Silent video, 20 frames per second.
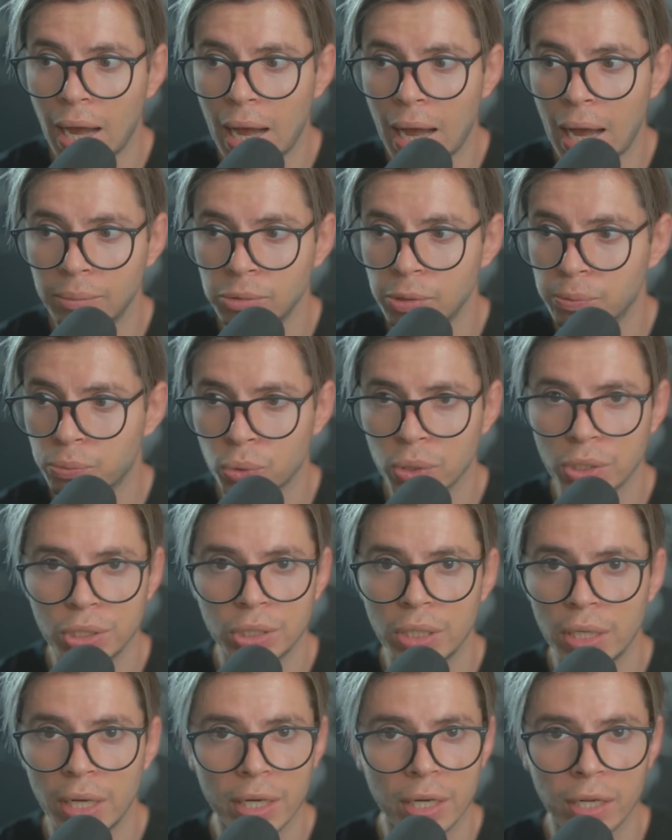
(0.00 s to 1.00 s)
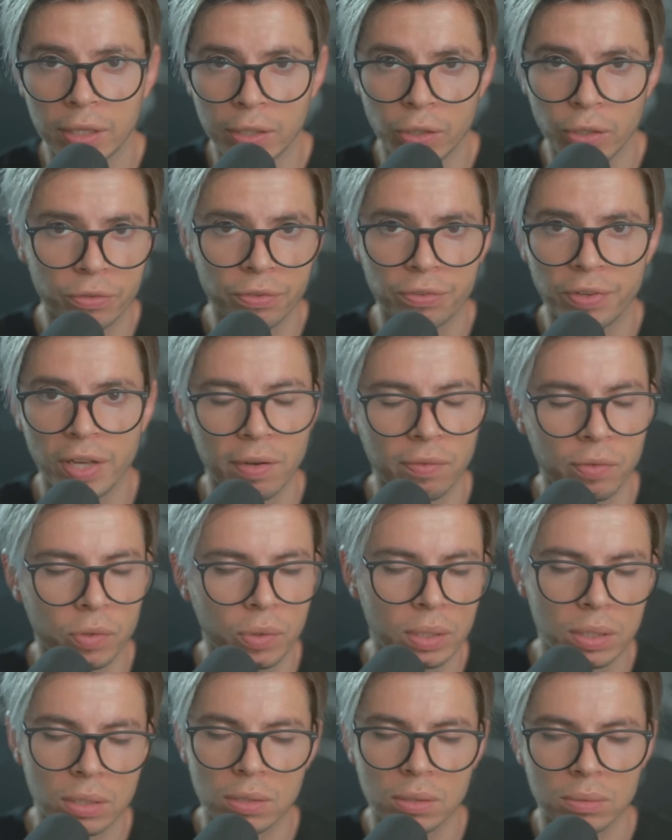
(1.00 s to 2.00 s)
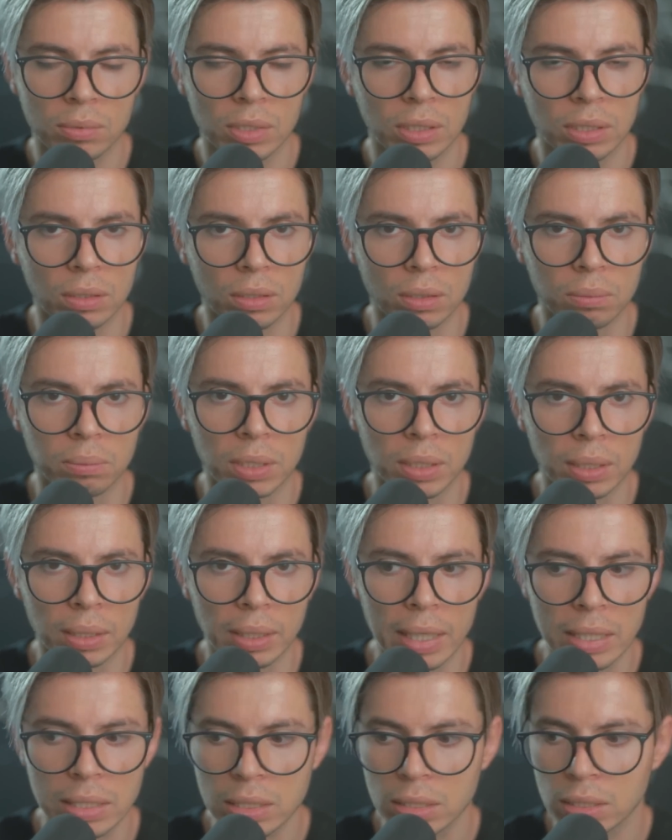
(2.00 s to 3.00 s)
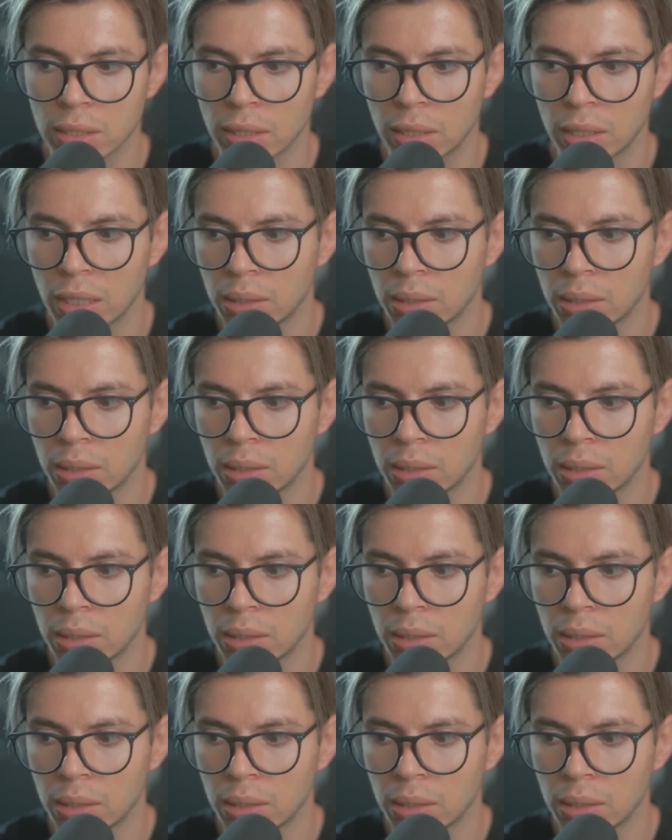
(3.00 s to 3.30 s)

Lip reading: appreciating their favorites a little bit less,